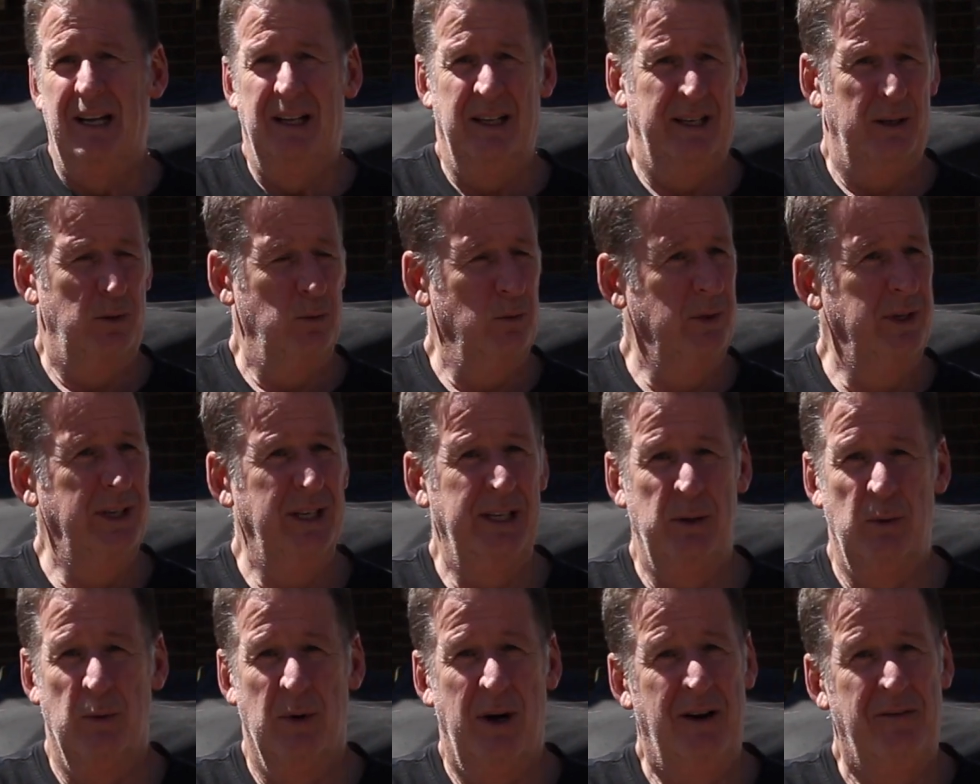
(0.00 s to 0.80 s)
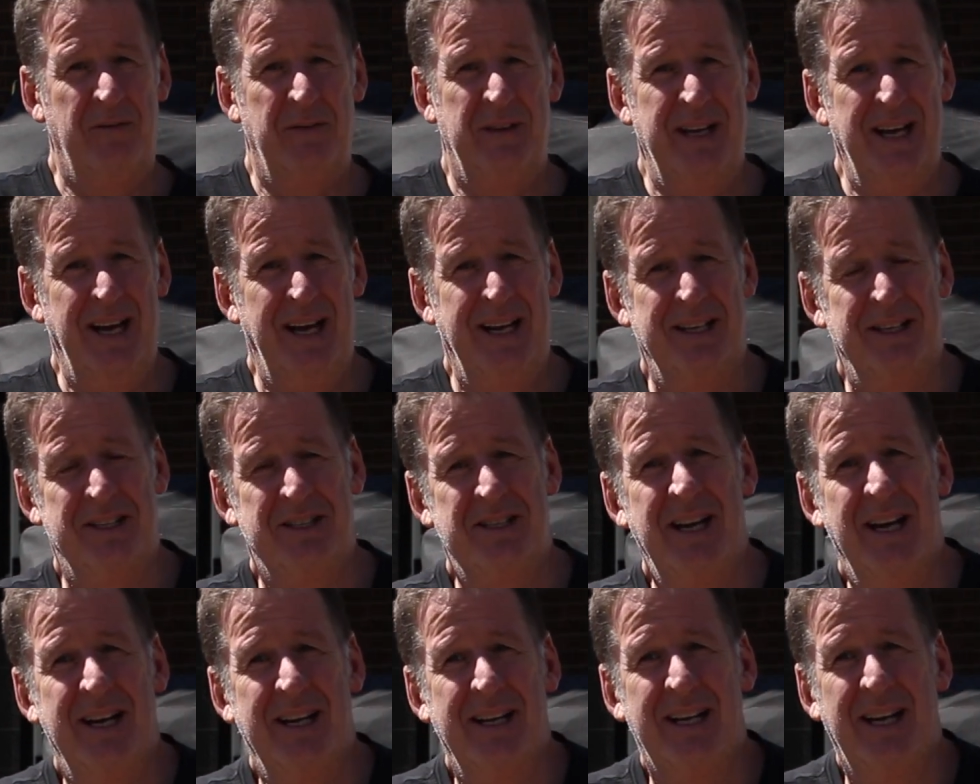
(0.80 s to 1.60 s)
like really rough. The
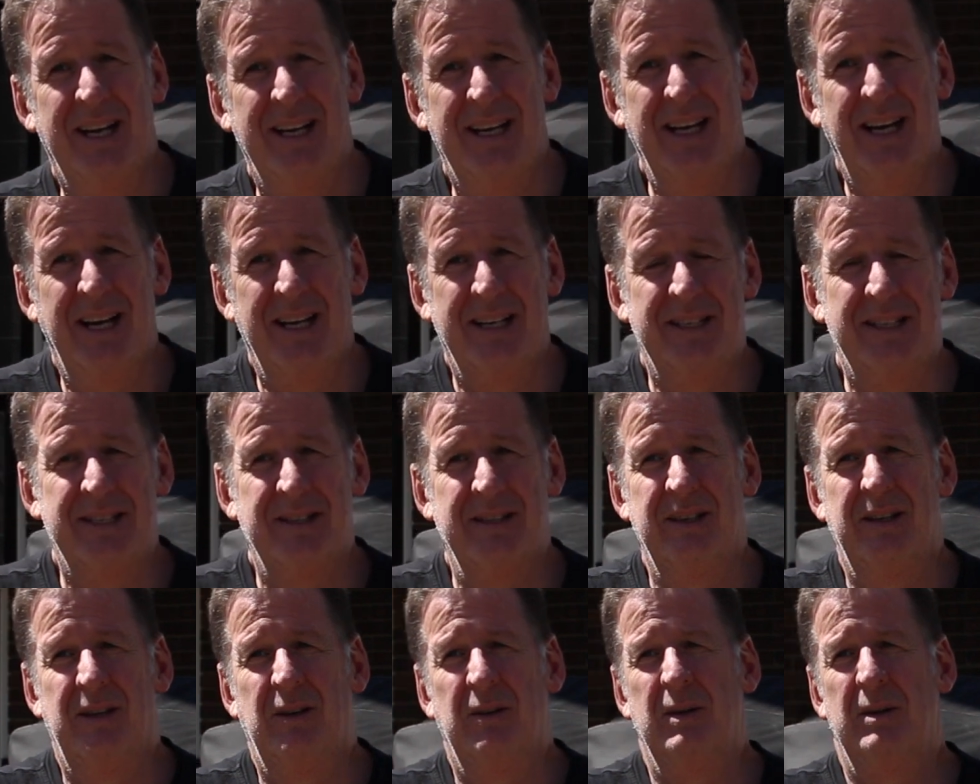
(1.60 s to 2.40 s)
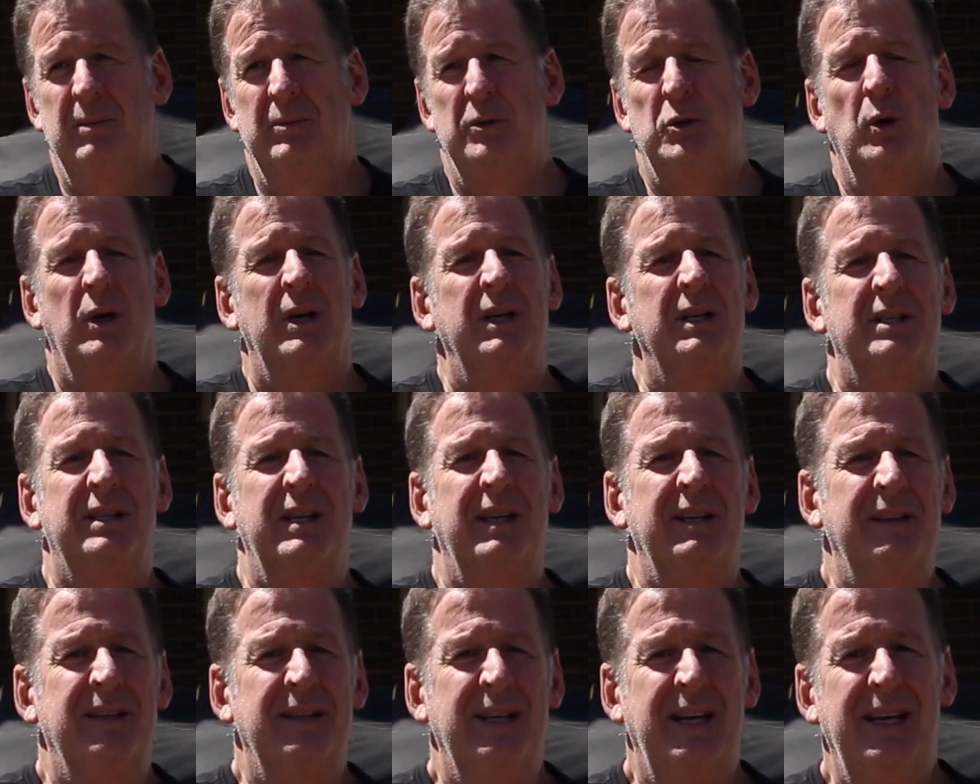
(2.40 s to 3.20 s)
anesthetic, I guess, and all the drugs
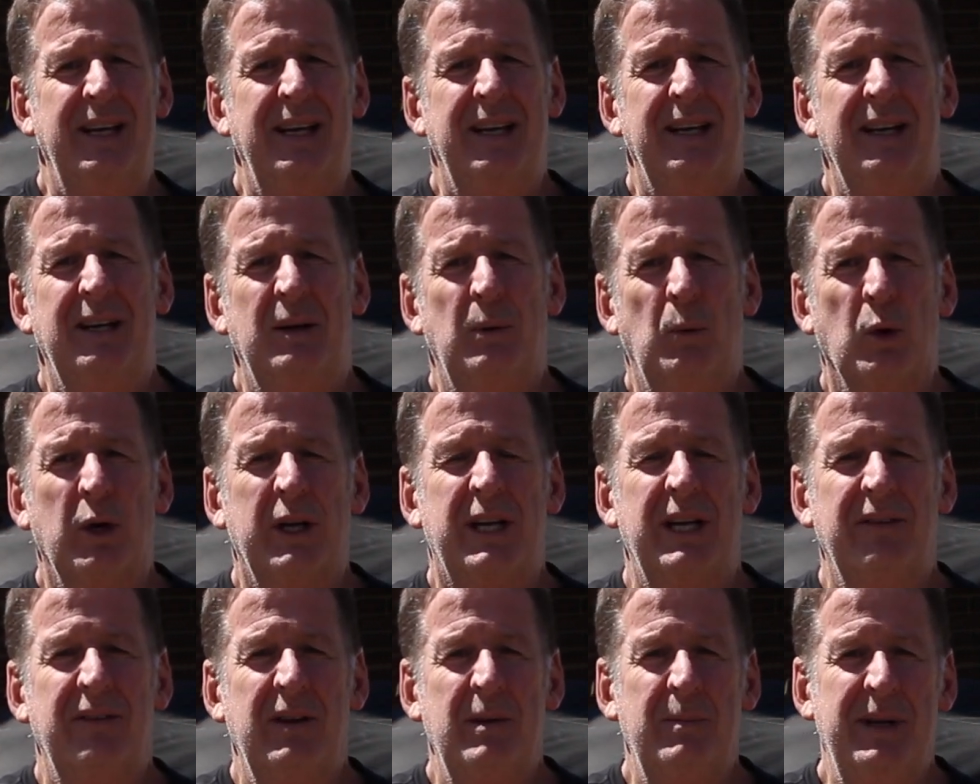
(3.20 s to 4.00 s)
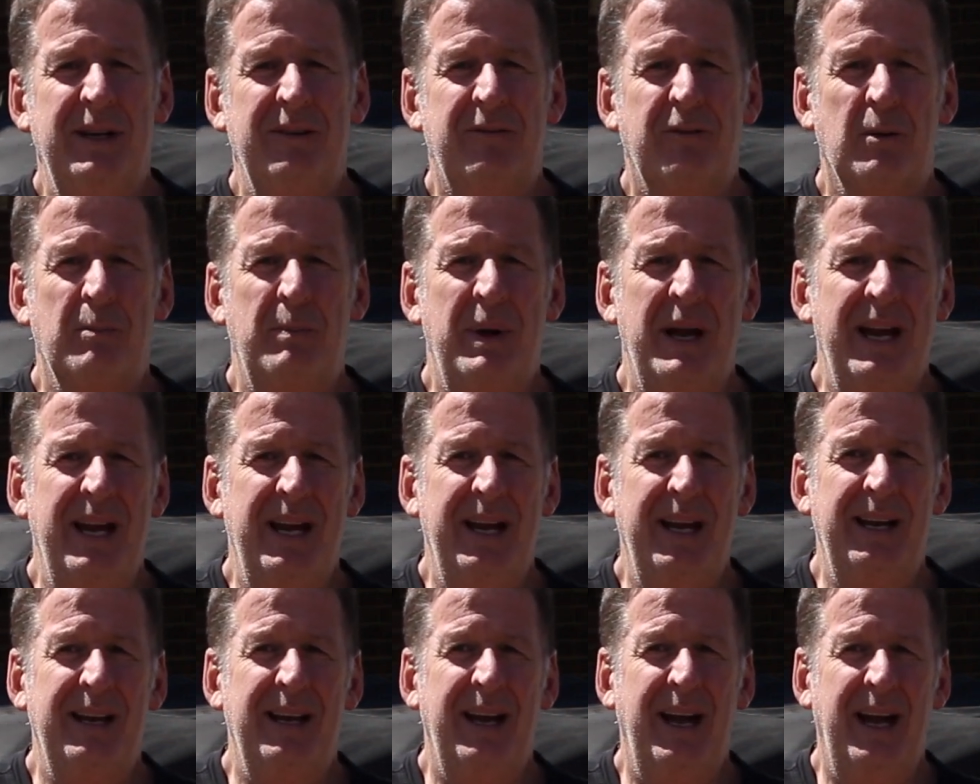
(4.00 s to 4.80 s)
that they were giving me for
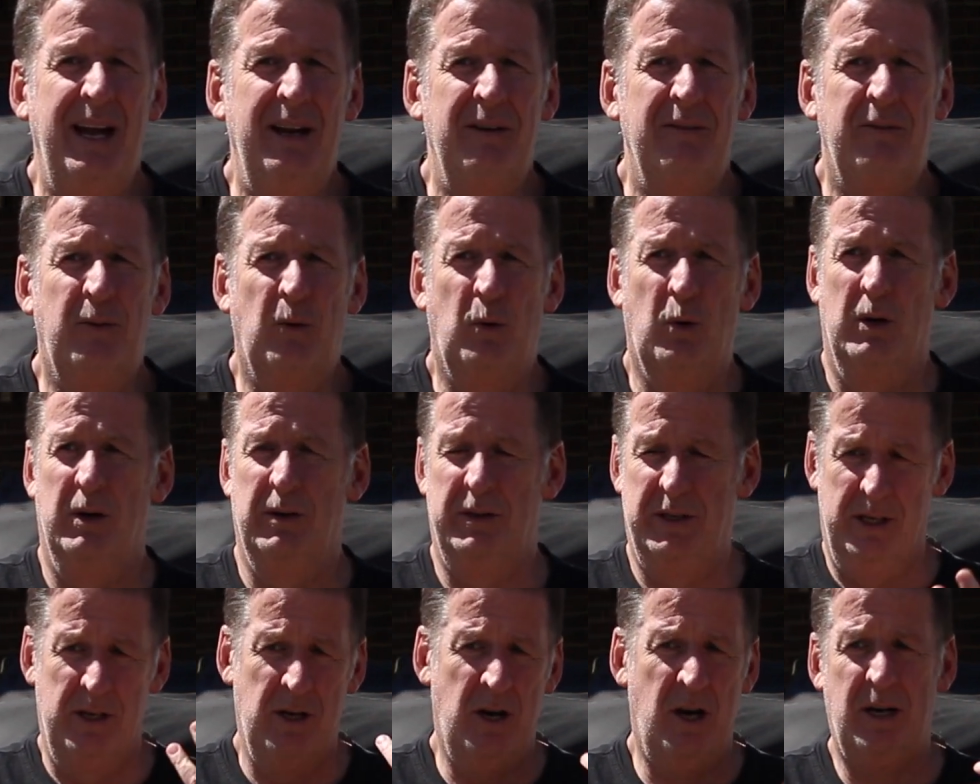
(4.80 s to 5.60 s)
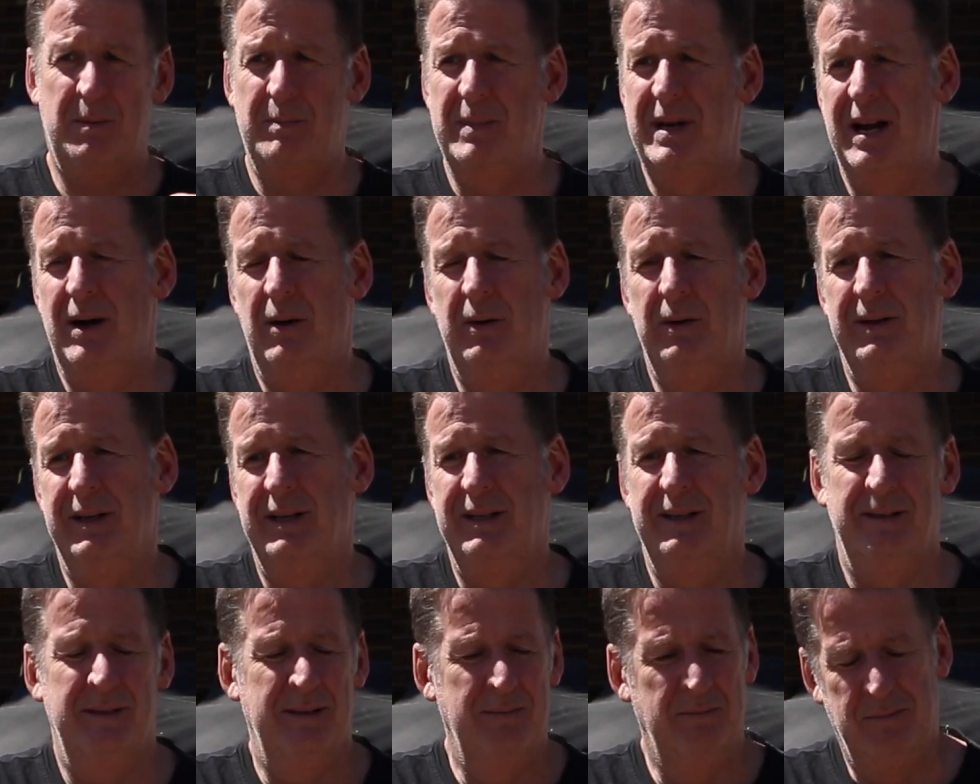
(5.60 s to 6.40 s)
pain and to knock me out,
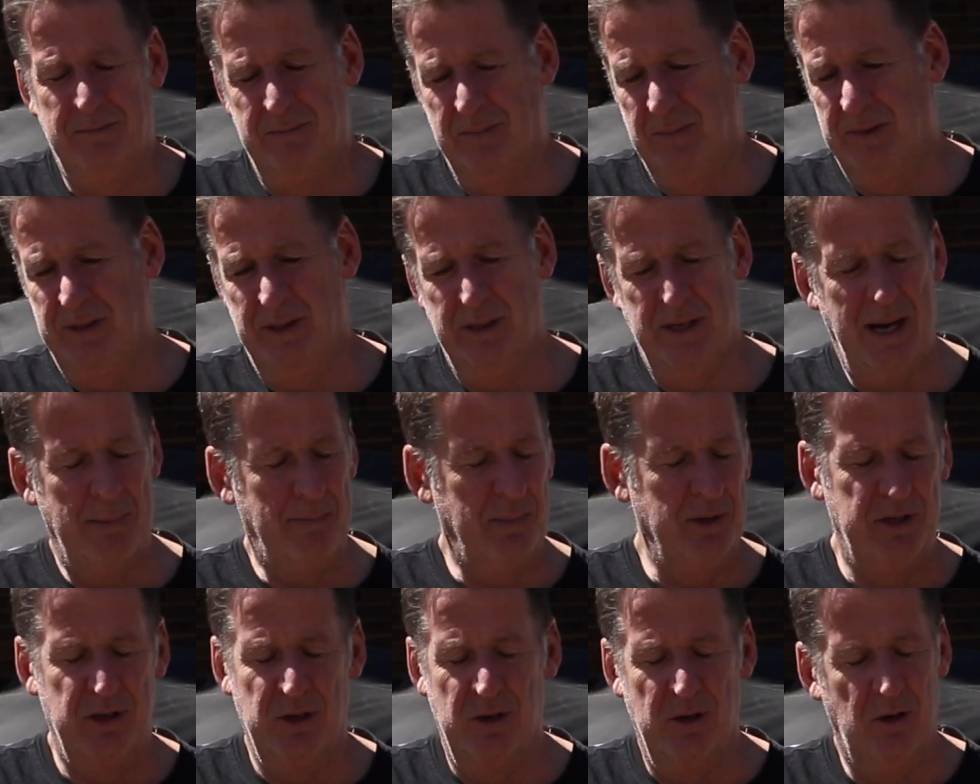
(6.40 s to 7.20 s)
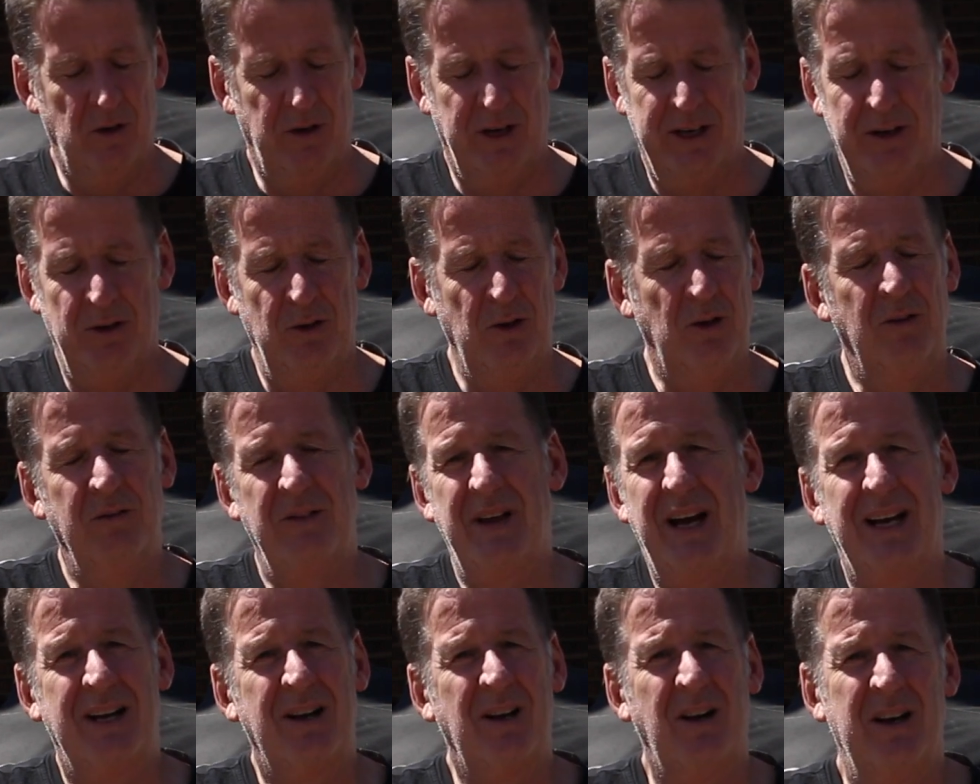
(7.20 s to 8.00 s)
and the epidural. I don't know if
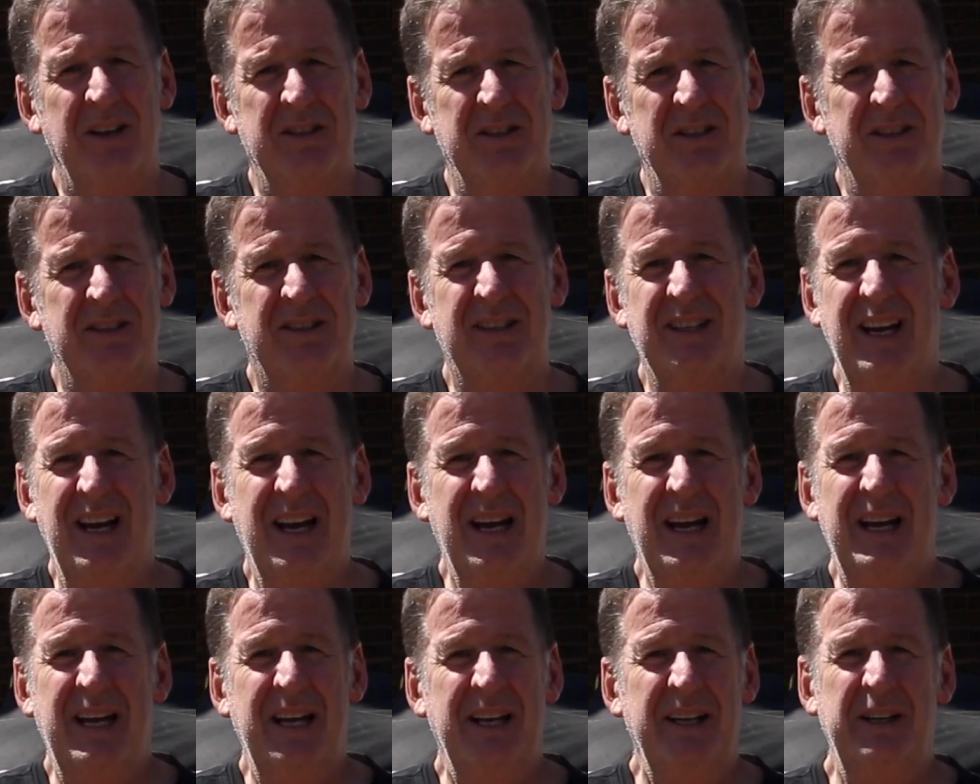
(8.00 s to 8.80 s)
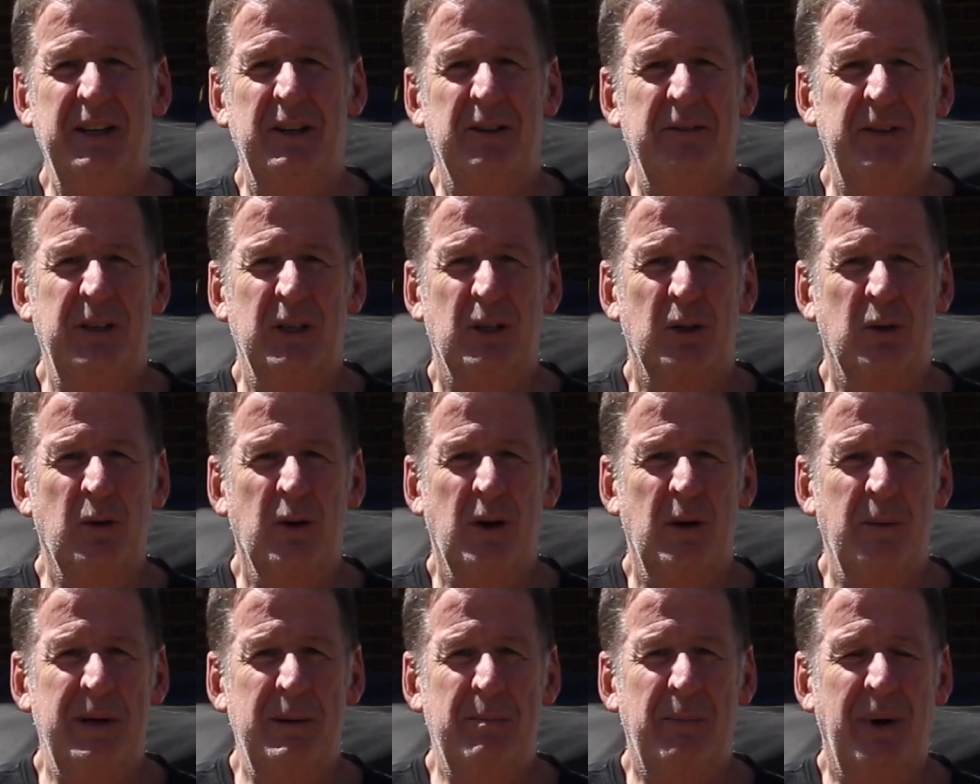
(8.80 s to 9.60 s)
that causes you to feel
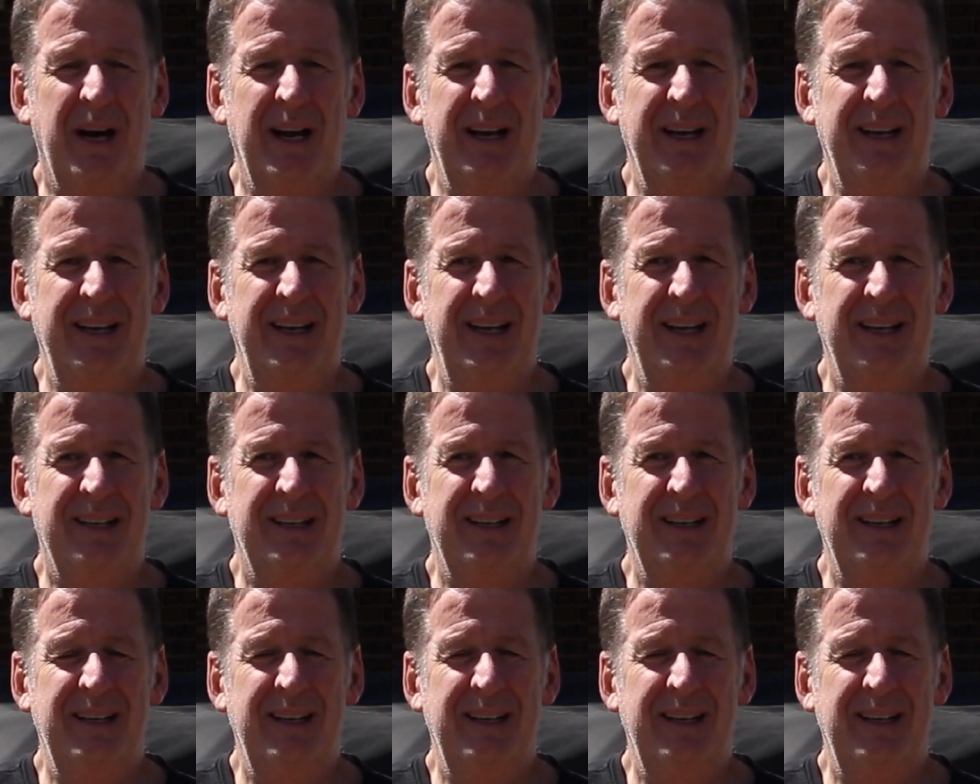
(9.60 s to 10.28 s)
crummy, but it